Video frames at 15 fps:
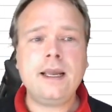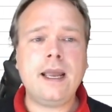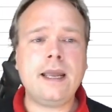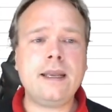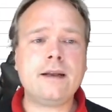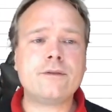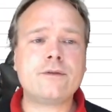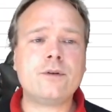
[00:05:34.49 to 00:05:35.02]

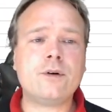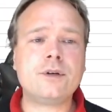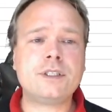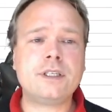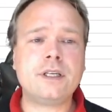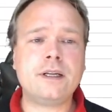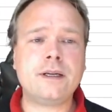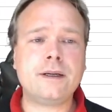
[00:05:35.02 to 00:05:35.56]
And then of
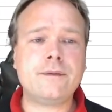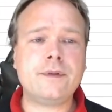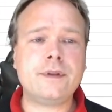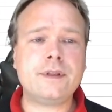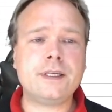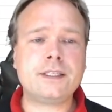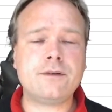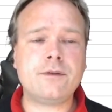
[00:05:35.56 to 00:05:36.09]
course,
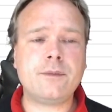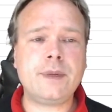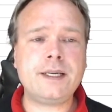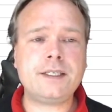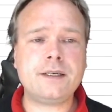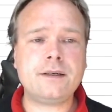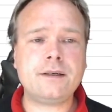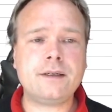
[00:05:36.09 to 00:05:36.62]
this
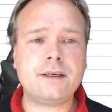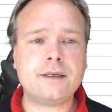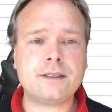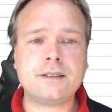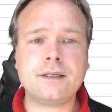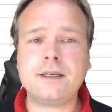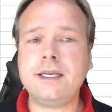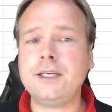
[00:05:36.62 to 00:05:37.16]
information
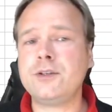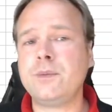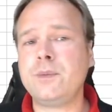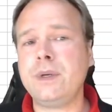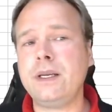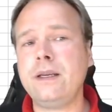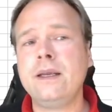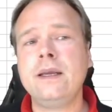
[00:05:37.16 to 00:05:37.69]
does not need to
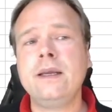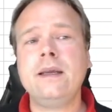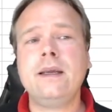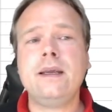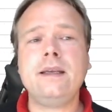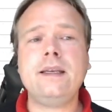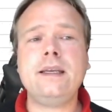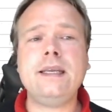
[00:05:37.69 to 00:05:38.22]
be
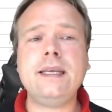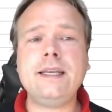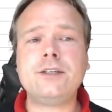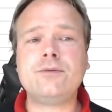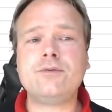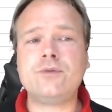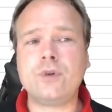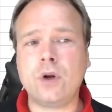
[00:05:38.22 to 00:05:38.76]
in
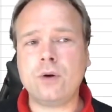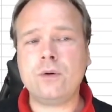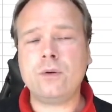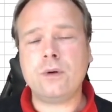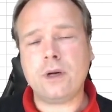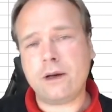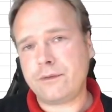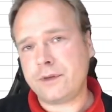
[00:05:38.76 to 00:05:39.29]
each row
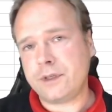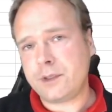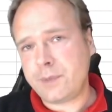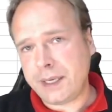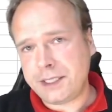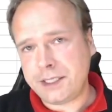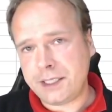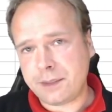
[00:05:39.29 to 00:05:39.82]
of the
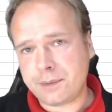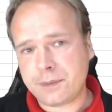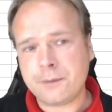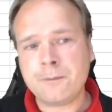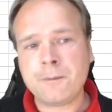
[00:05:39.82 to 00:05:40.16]
spaceship.